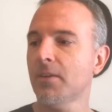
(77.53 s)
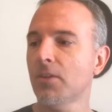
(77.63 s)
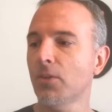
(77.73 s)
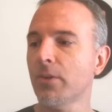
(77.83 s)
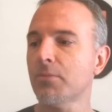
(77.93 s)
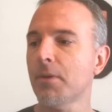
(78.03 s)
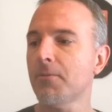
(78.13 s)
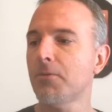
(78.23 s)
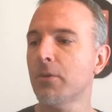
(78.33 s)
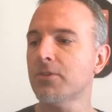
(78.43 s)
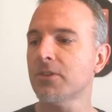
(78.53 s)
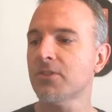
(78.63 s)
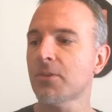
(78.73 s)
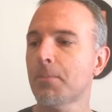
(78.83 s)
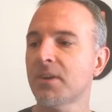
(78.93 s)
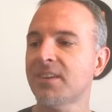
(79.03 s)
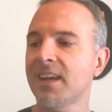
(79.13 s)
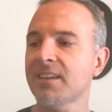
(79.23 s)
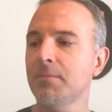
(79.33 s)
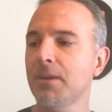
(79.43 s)
The Lord is my fortress,
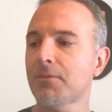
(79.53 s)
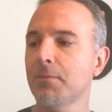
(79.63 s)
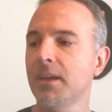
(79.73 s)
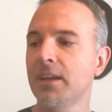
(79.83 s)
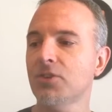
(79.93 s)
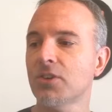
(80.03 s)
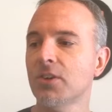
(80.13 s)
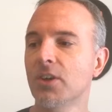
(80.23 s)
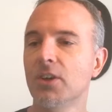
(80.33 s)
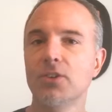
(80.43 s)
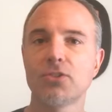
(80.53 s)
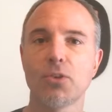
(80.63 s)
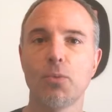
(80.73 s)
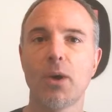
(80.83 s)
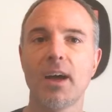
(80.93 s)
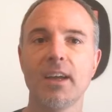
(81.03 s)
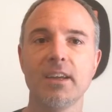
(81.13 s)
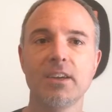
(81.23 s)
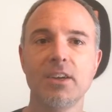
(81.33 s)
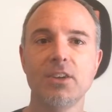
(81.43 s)
protecting me from danger, so
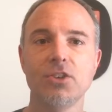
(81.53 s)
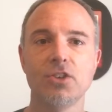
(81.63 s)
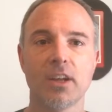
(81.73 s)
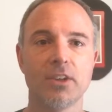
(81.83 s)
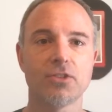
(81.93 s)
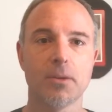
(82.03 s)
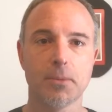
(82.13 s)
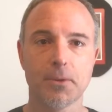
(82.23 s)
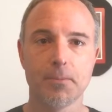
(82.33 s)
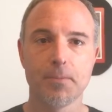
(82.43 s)
why should I tremble?